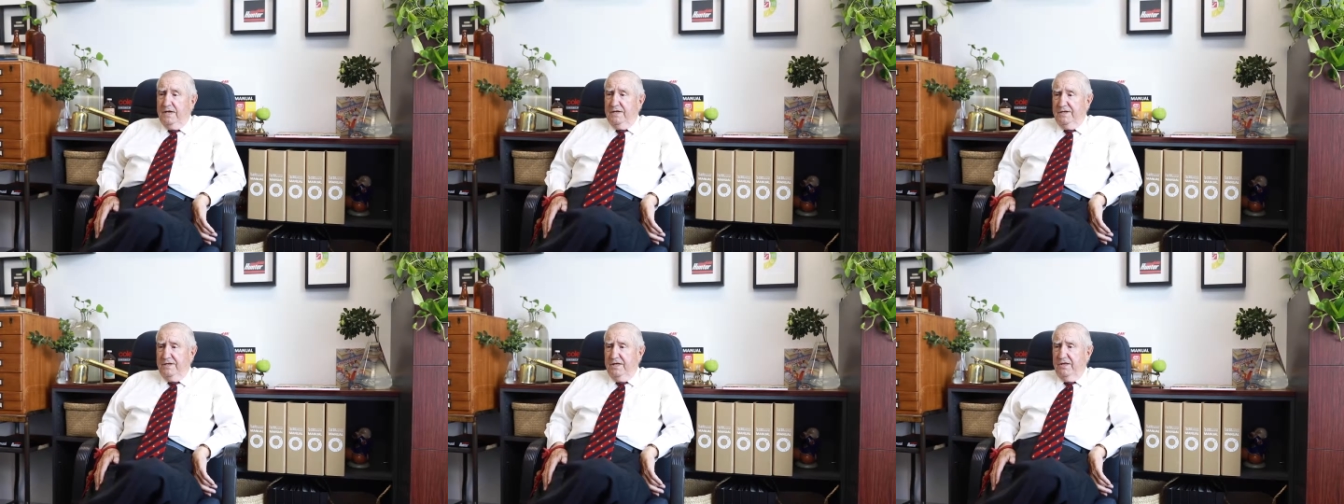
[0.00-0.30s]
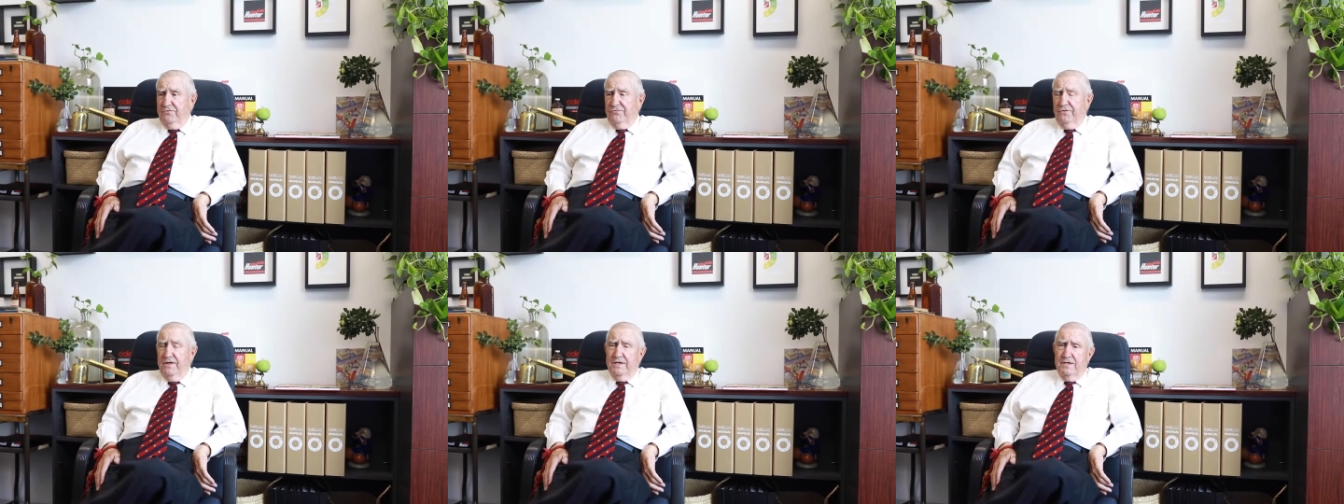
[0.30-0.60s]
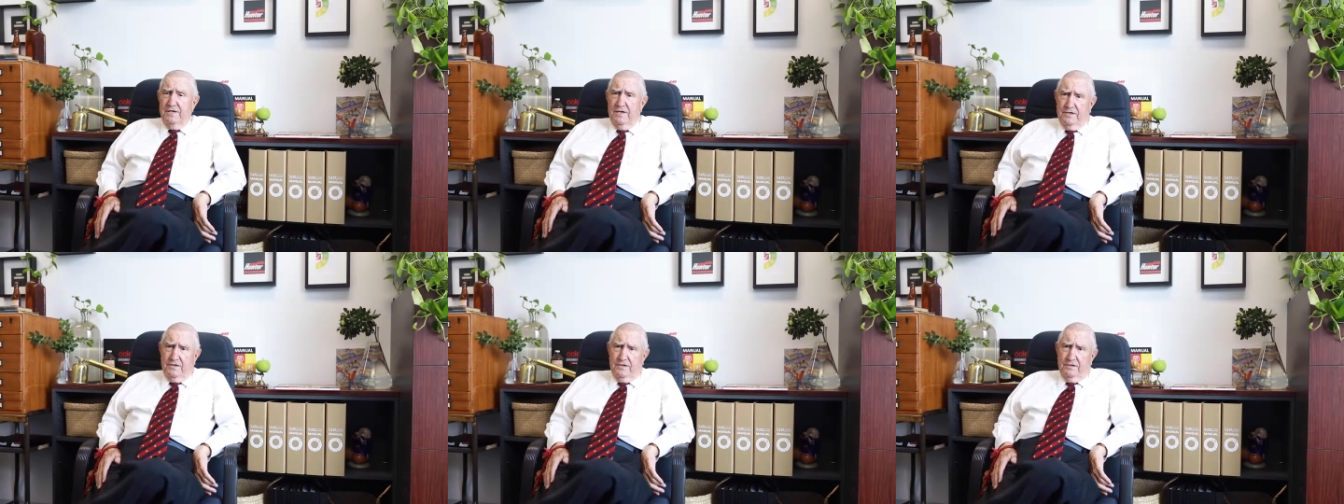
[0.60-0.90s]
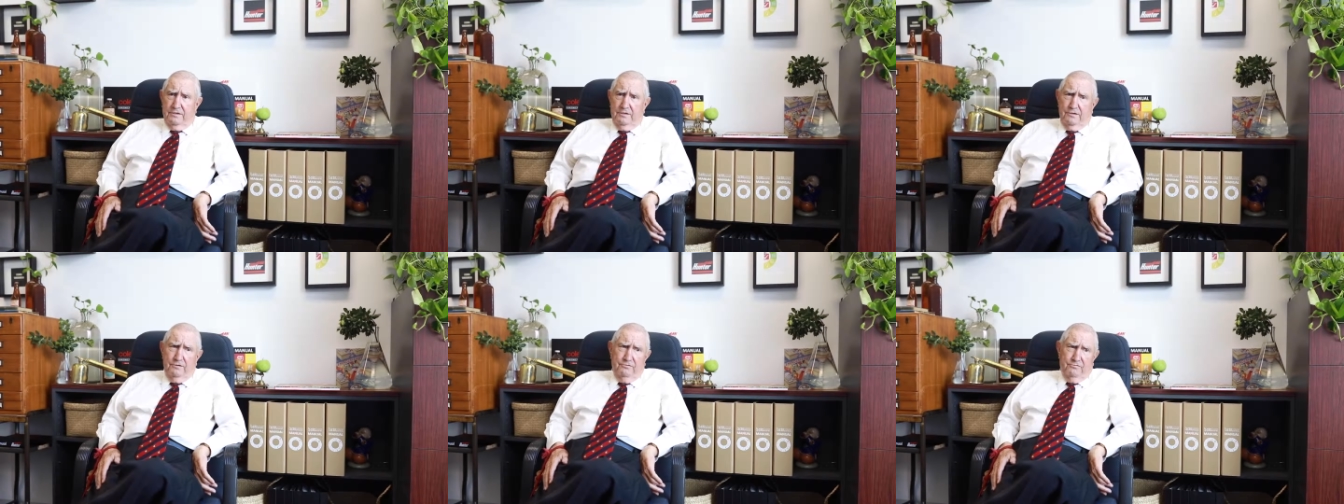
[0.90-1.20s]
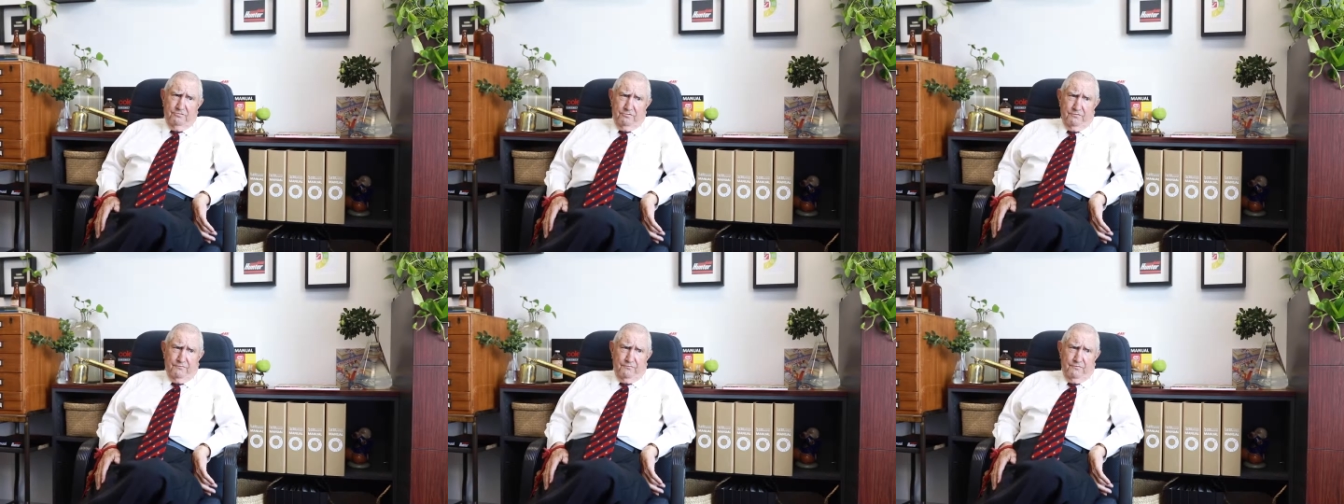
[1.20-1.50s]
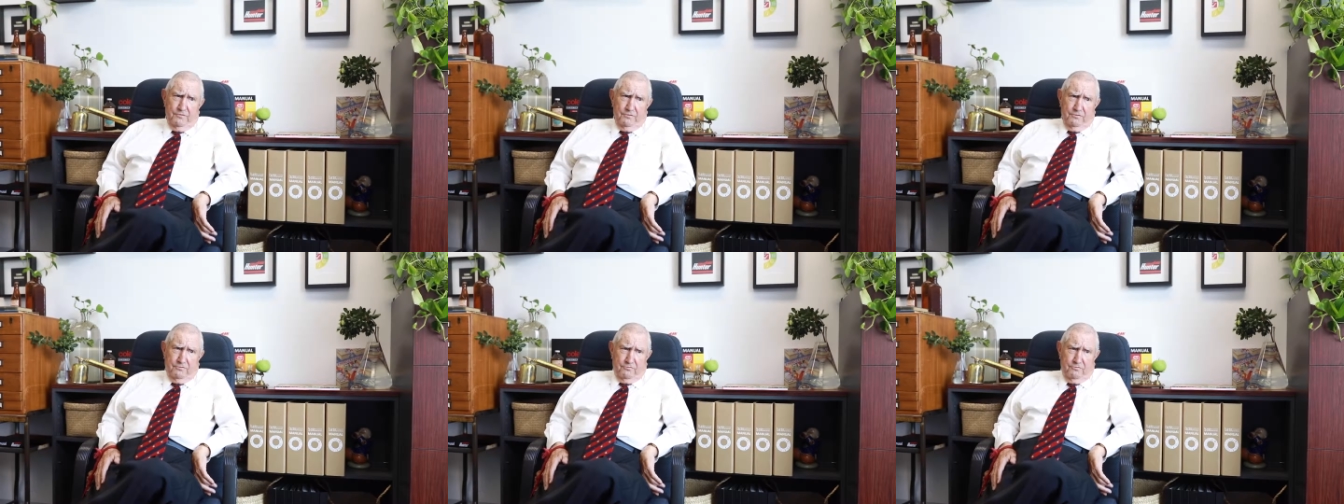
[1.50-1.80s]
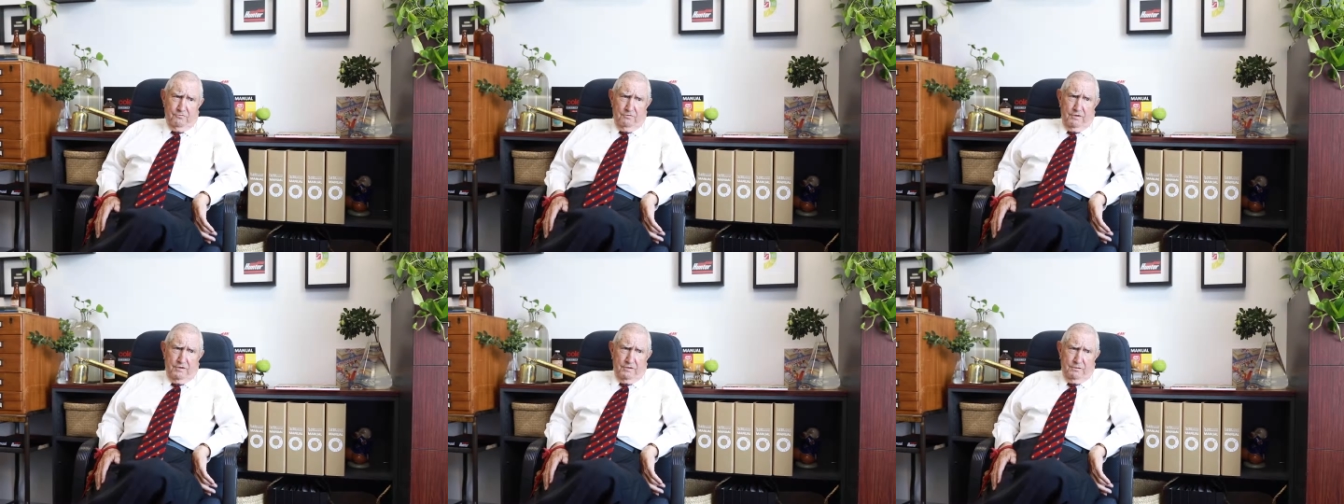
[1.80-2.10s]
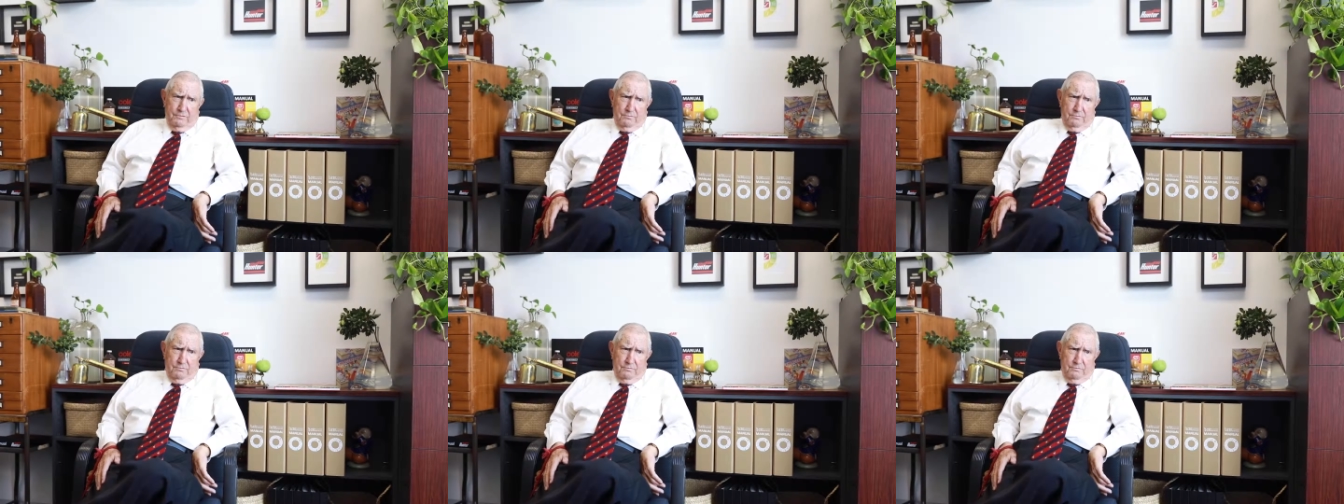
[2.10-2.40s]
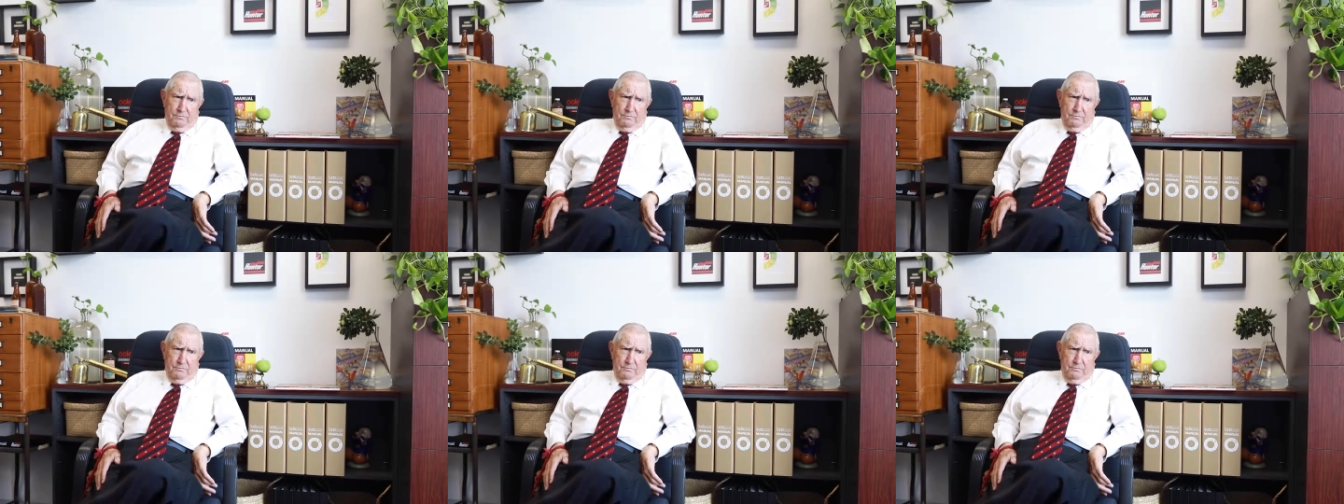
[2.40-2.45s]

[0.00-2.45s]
Do you think you could lose the first round?